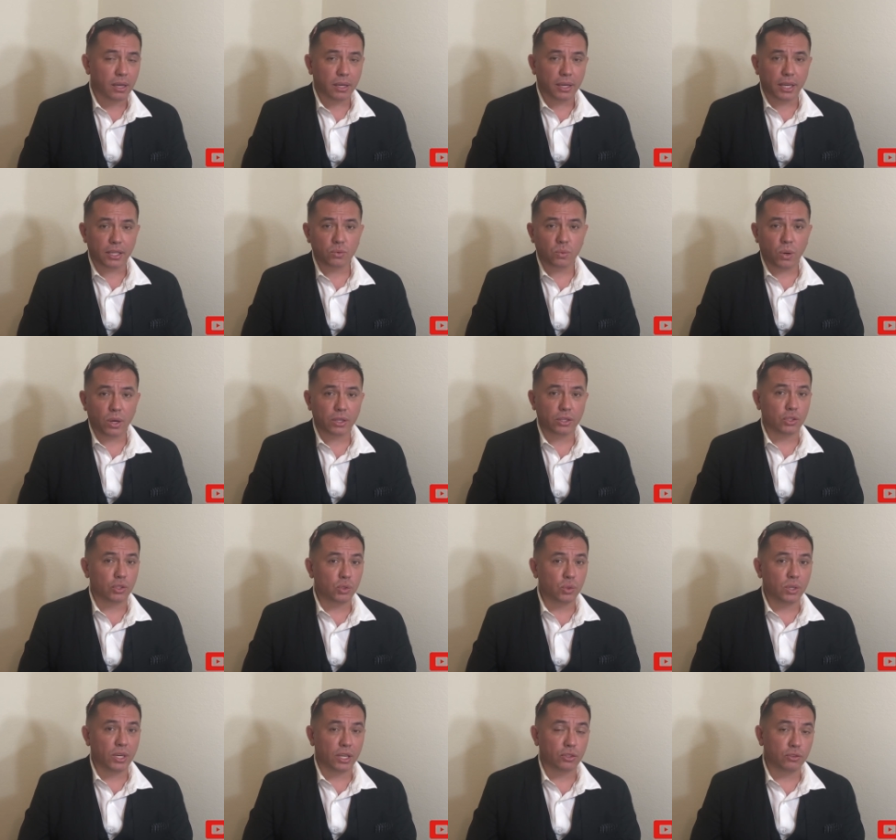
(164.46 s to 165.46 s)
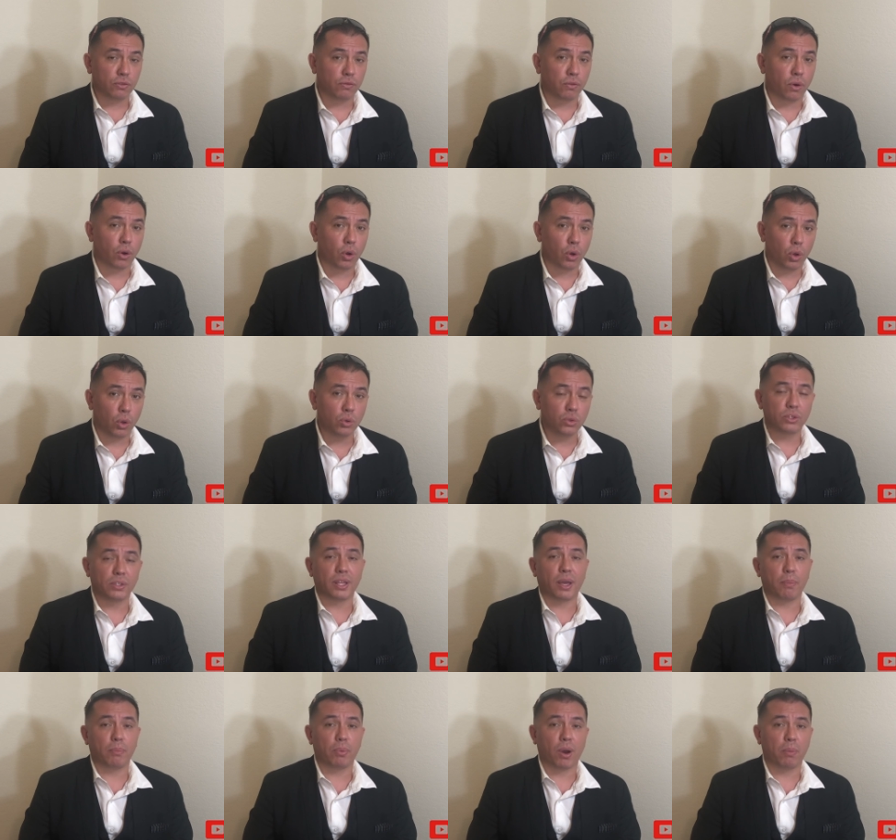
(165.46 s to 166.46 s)
guess what? You get to foreclose on
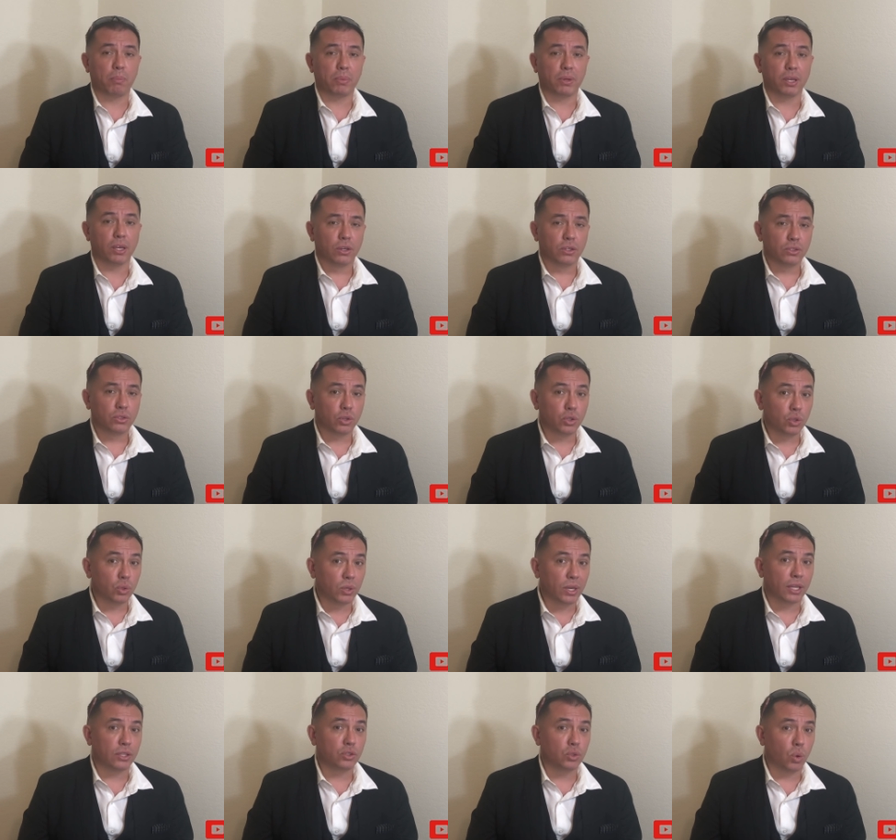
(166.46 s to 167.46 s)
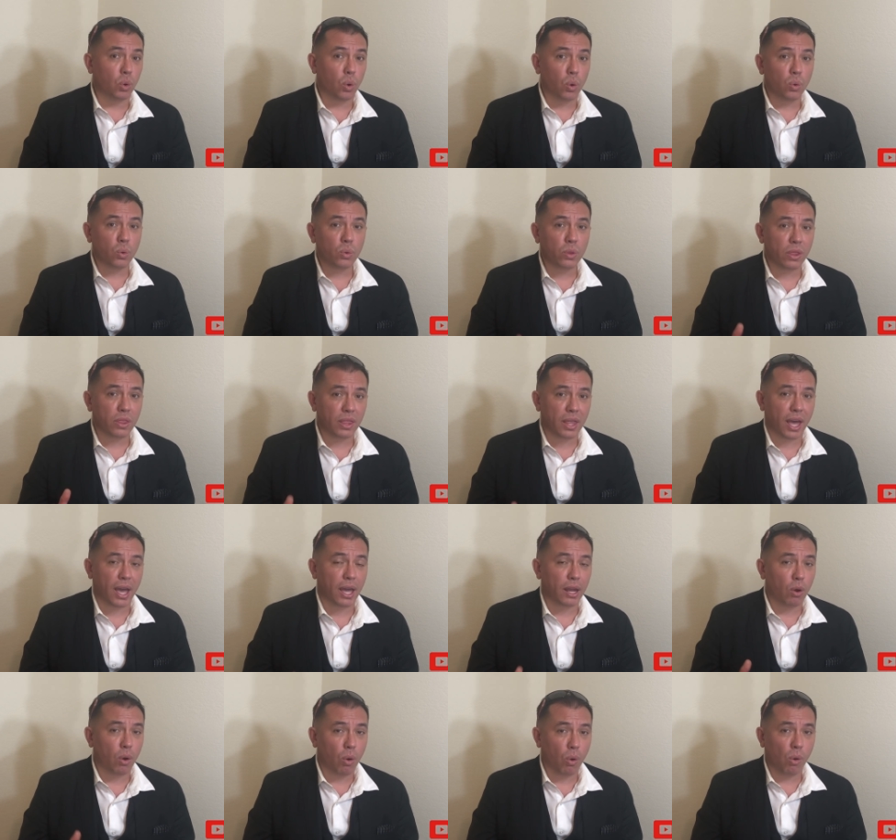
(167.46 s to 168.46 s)
that property. So you get to own
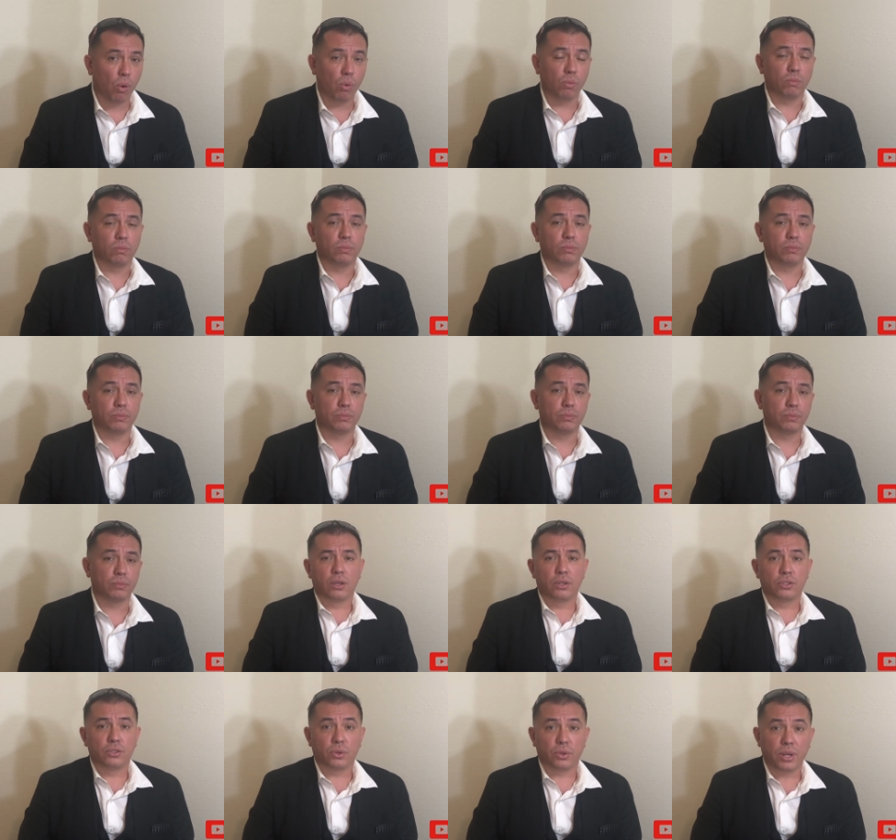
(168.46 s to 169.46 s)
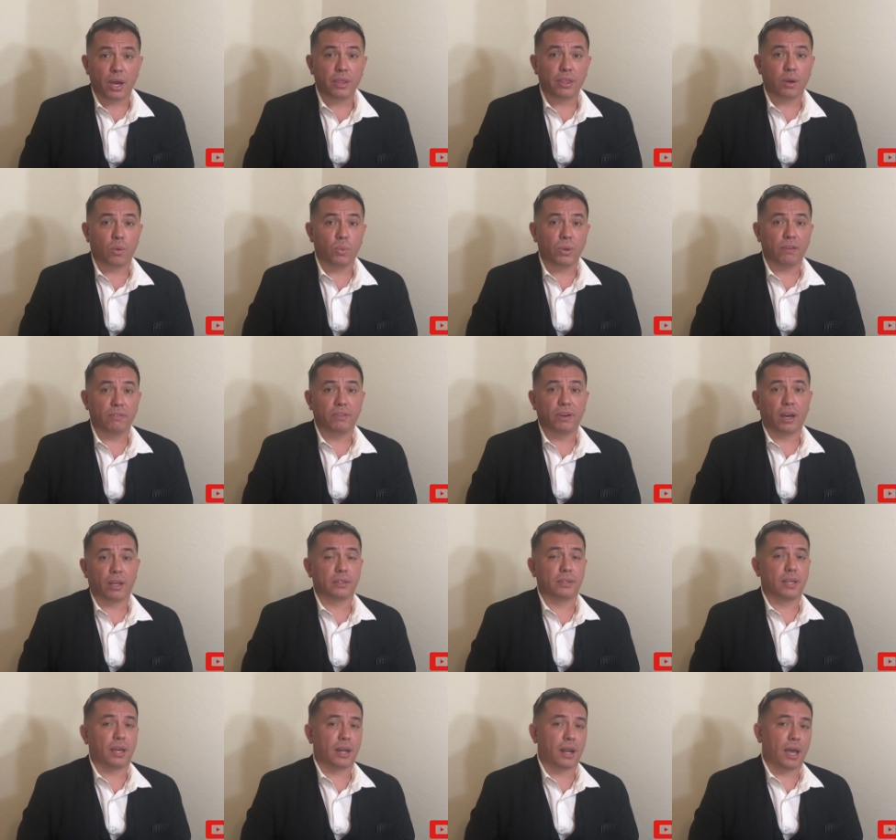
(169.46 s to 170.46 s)
that home. So now that we have
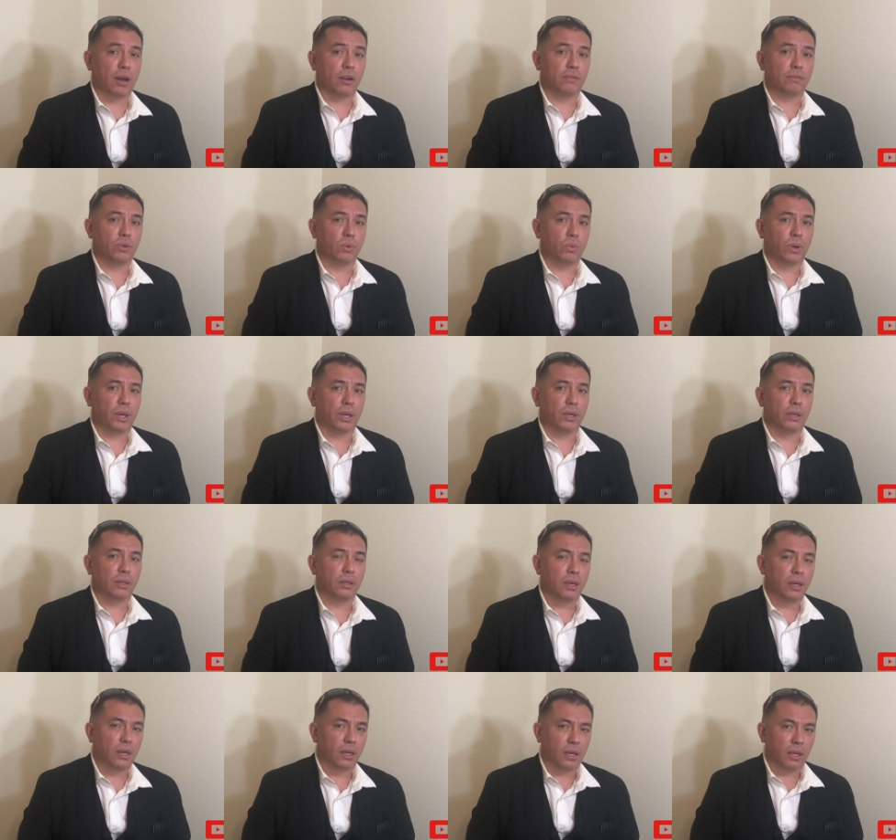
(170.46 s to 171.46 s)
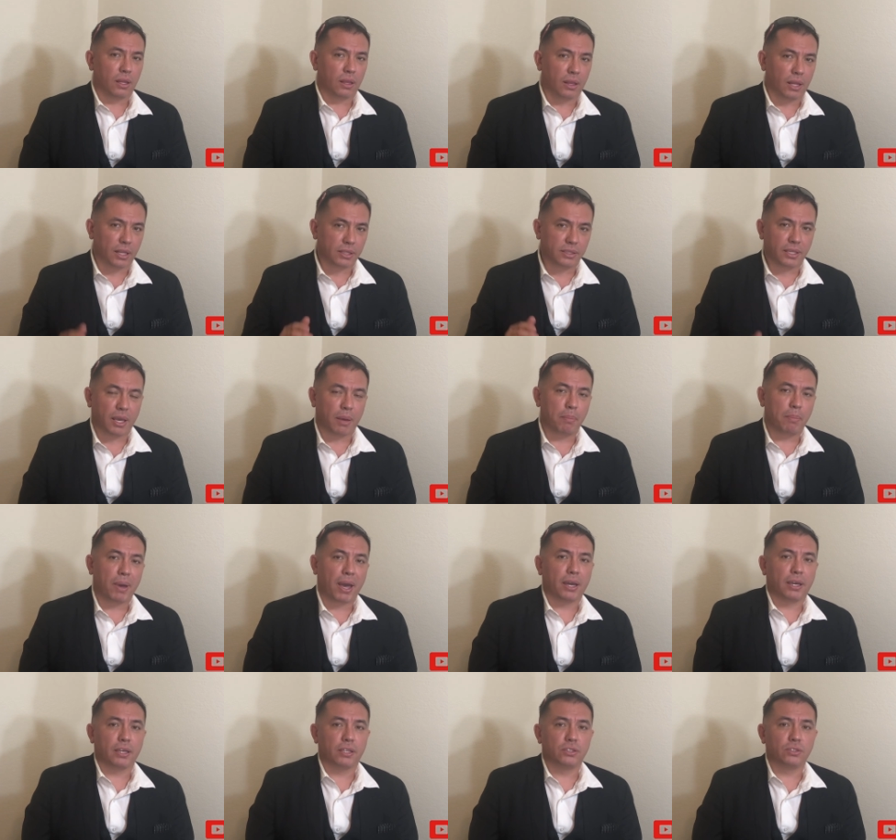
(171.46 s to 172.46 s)
gotten that out of the way, let's get
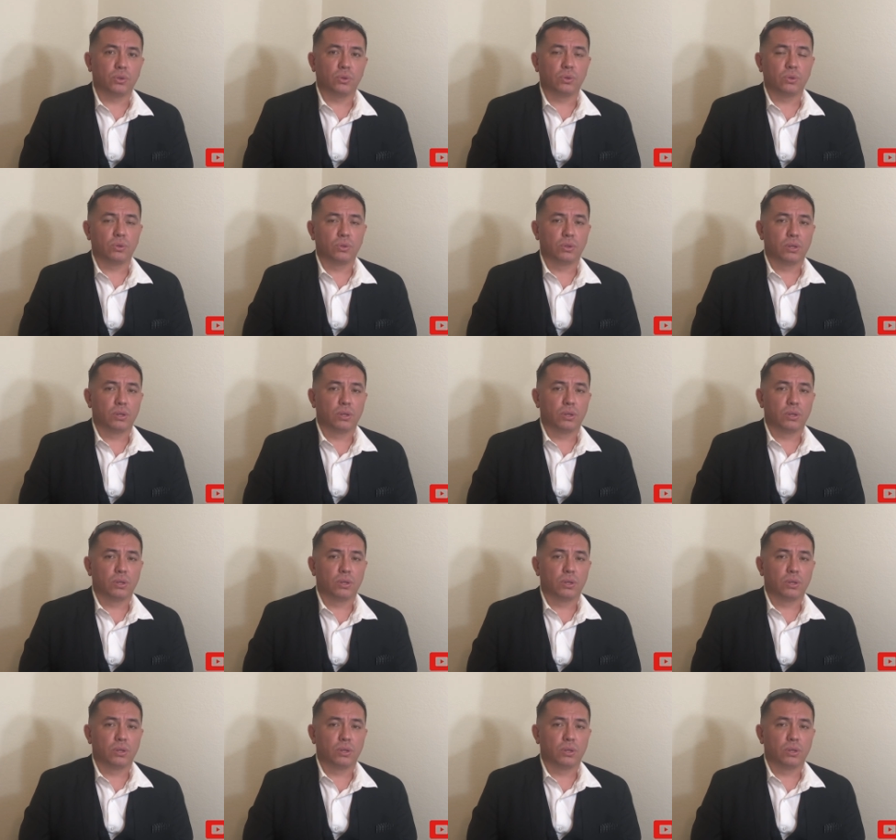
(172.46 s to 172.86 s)
back into